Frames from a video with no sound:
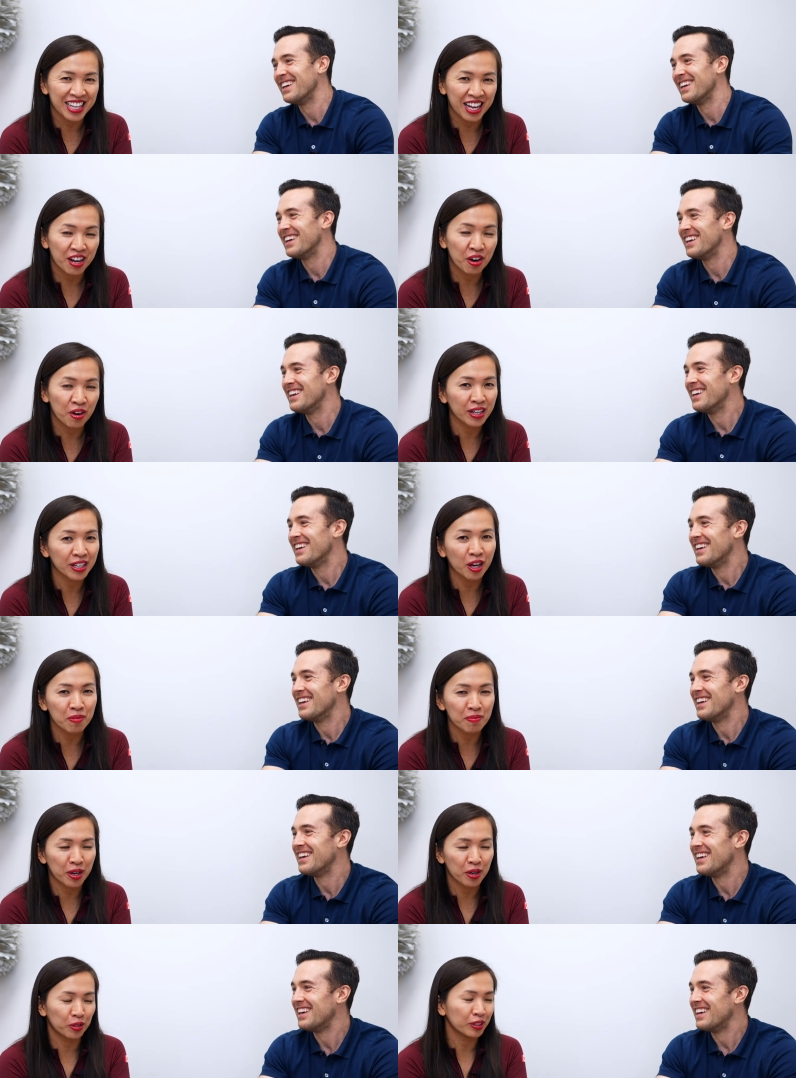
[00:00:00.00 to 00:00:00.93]
Speaker 1: I already got
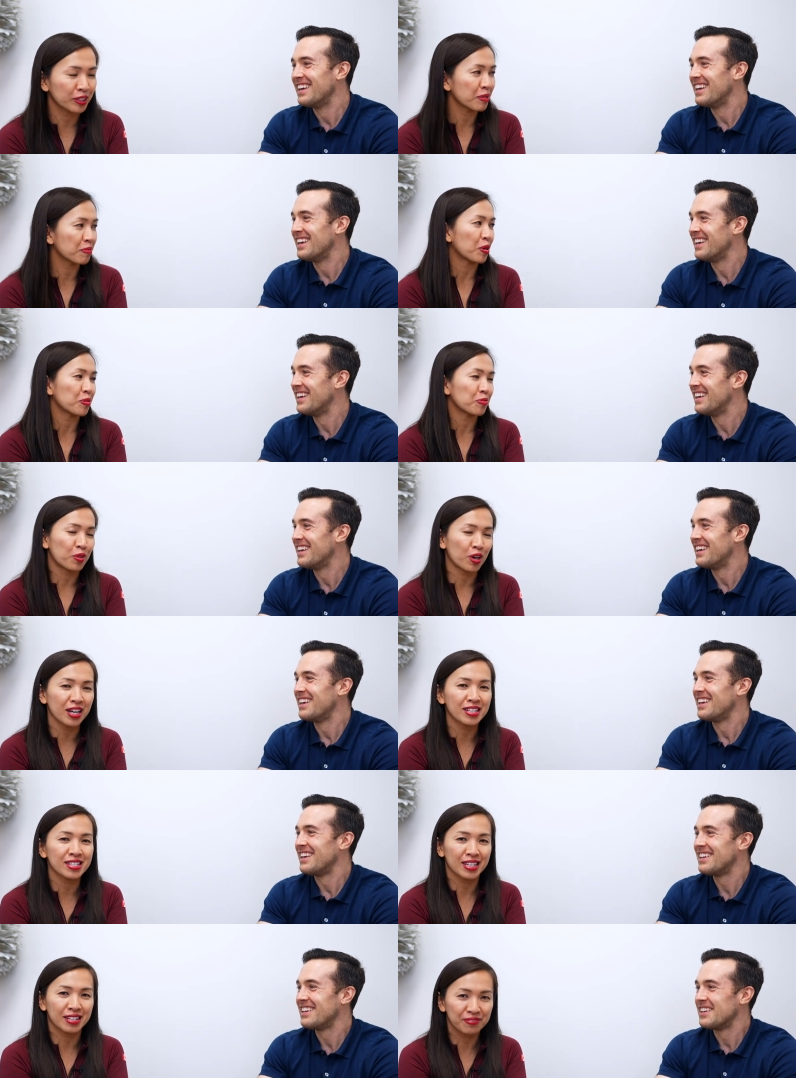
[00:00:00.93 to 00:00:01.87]
my early bird
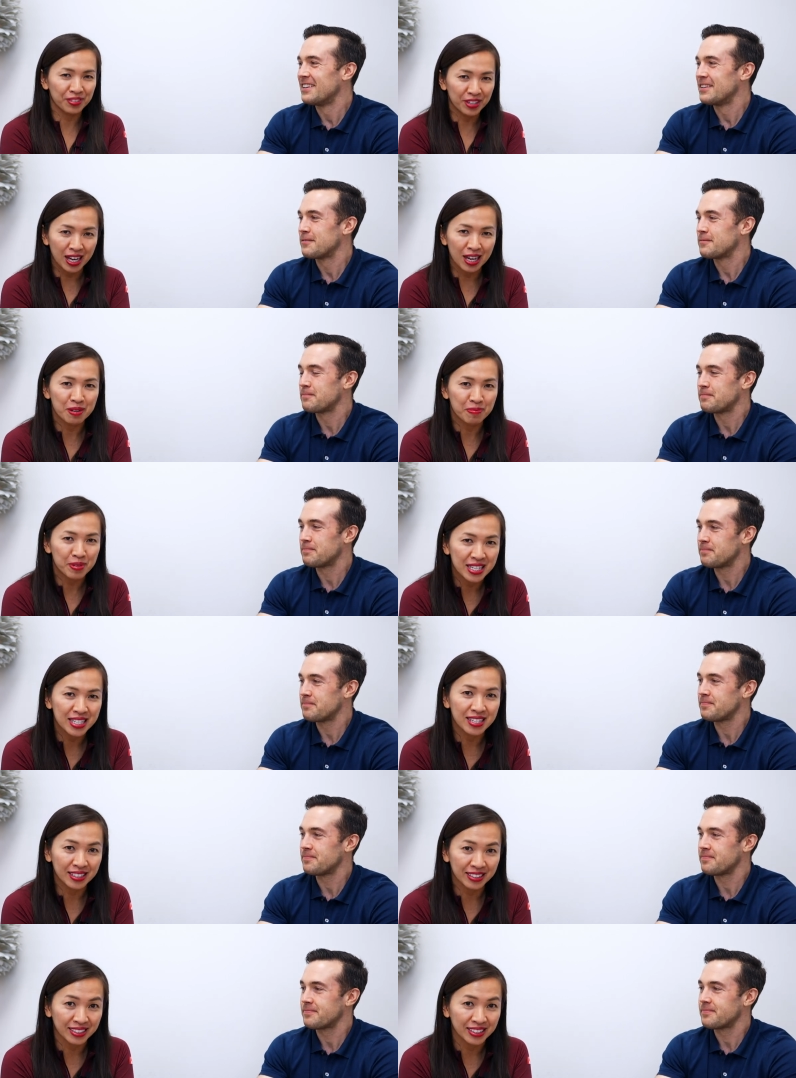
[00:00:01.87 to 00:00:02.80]
pricing VIP
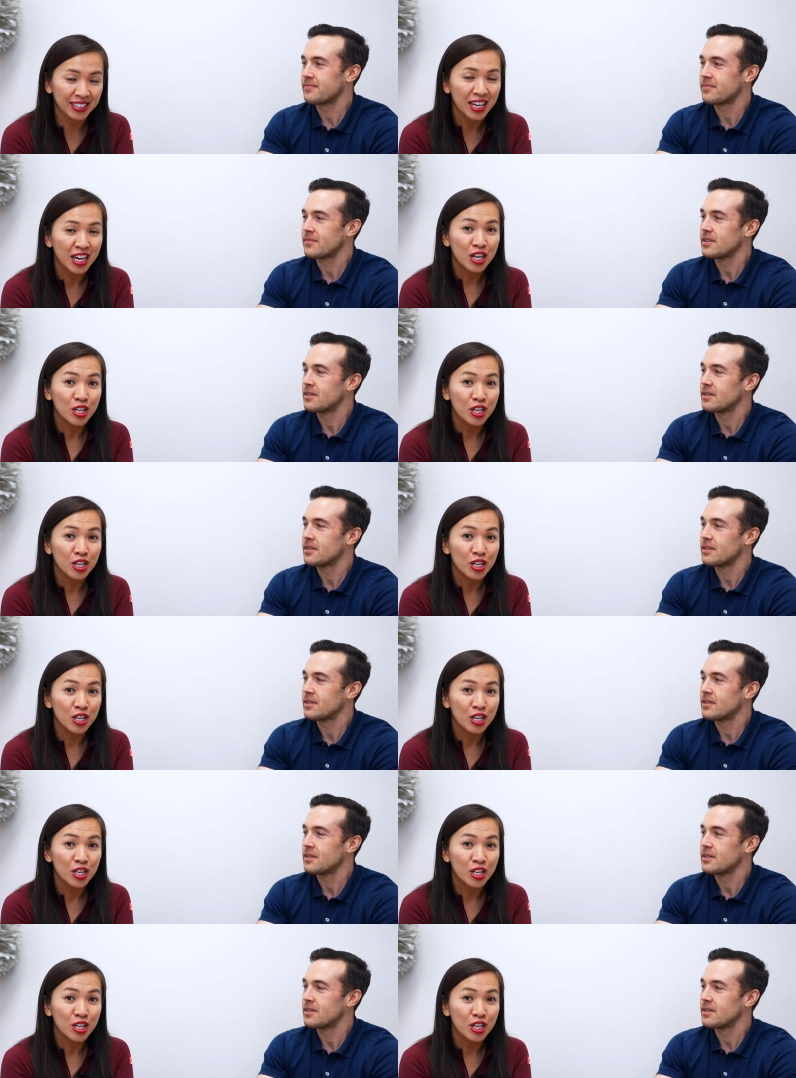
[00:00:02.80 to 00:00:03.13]
ticket.